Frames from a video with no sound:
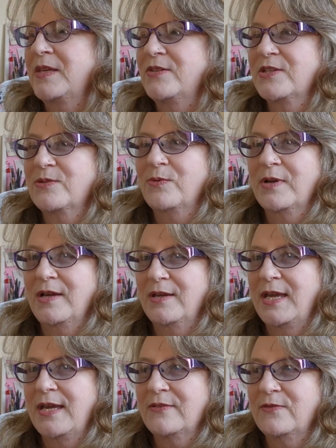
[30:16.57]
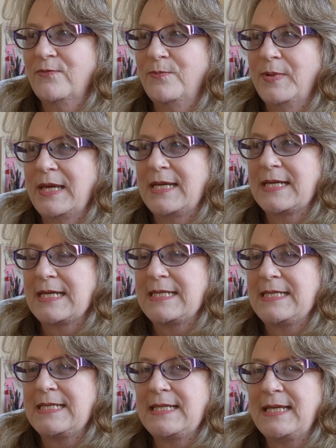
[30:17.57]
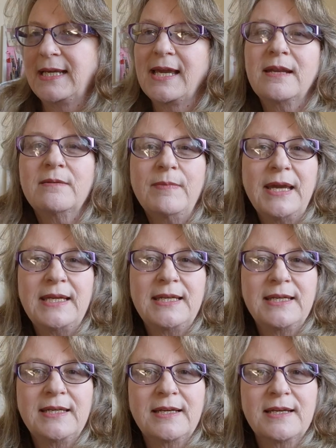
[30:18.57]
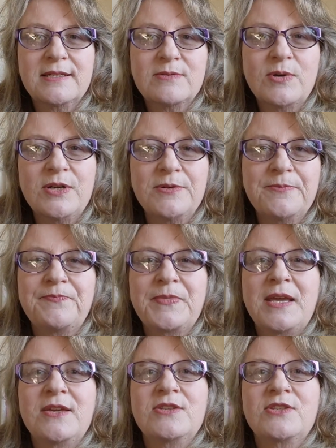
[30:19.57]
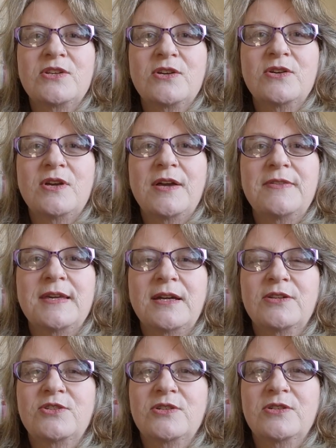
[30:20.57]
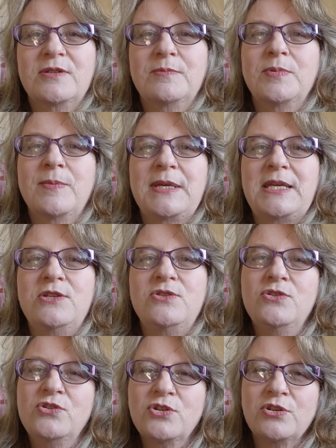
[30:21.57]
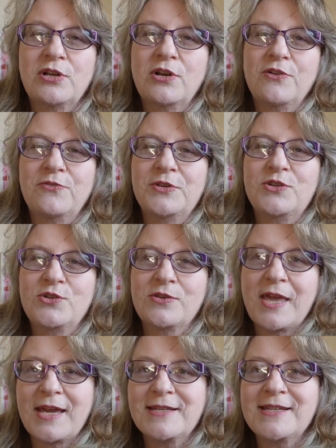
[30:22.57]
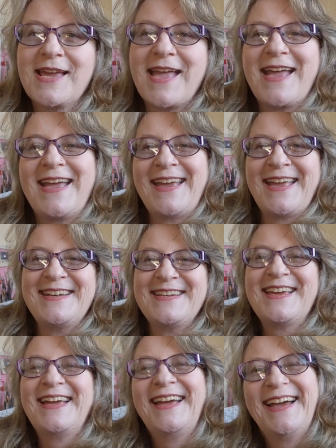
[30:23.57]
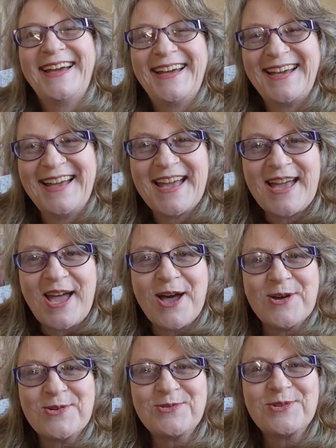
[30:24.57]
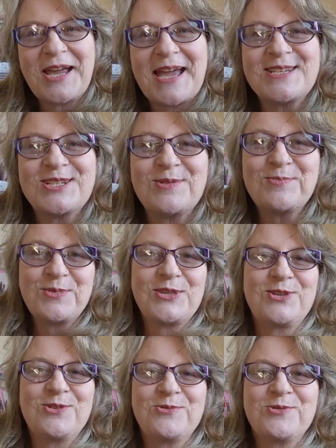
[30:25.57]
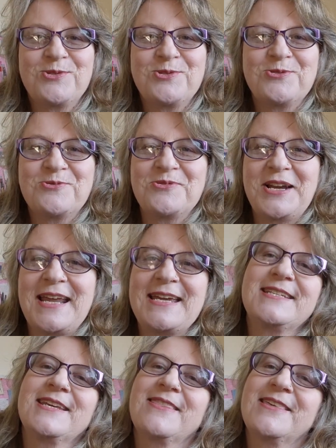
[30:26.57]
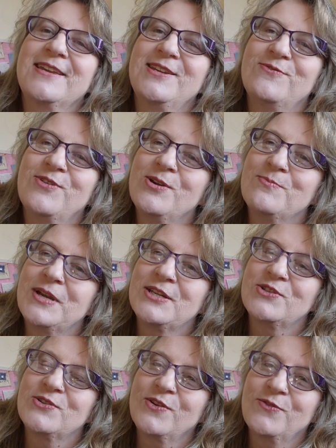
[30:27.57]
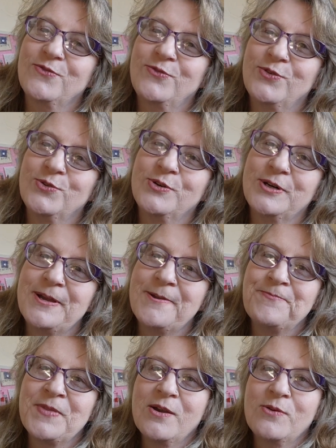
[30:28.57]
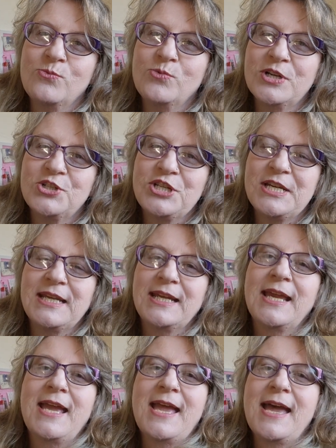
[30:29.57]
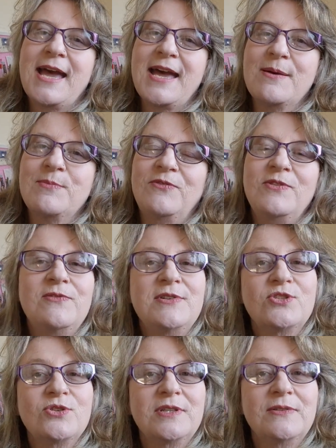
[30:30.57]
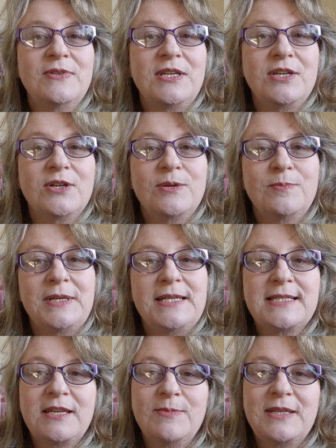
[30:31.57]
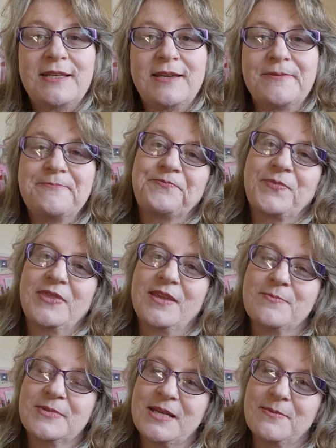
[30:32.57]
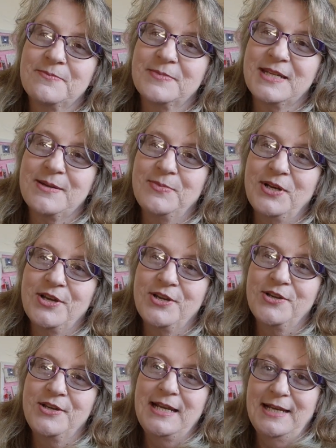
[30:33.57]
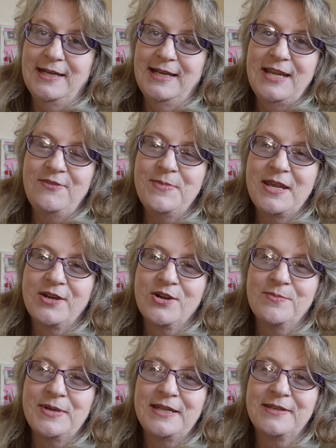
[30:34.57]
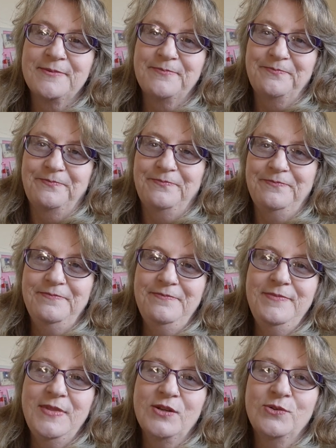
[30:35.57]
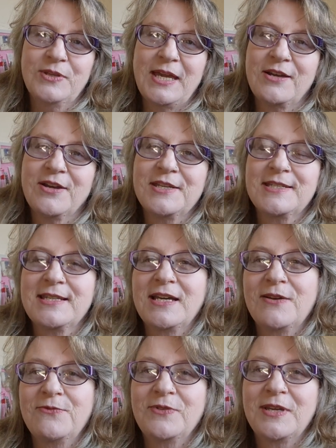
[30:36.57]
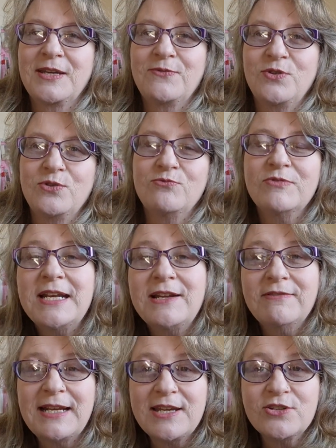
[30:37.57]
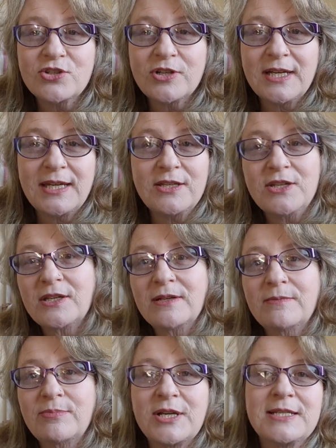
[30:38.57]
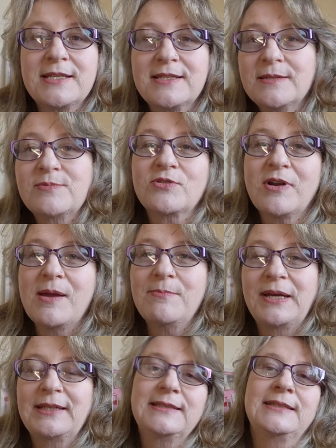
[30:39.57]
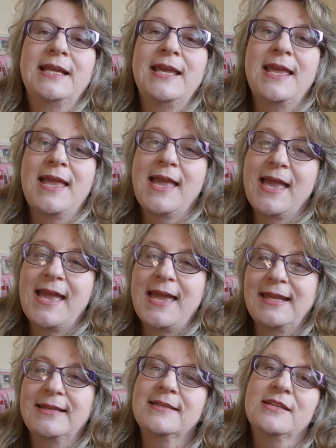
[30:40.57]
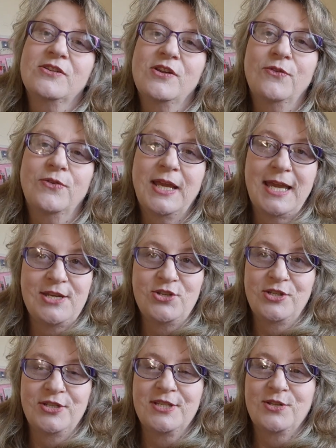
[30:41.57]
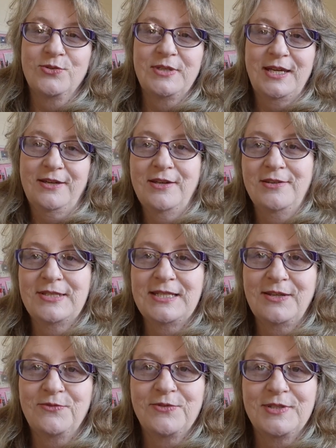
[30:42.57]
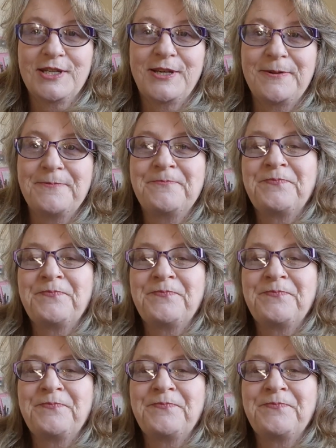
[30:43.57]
just what I have been knitting and making as well. So I think I should probably tootle off and do that, and I will catch up with you all later. Thank you very much for watching. If you've enjoyed the video, please give me the thumbs up down below, leave me a comment, all that kind of stuff. And if you really, really enjoy it, you can press the subscribe button and the notifications and all that kind of stuff. So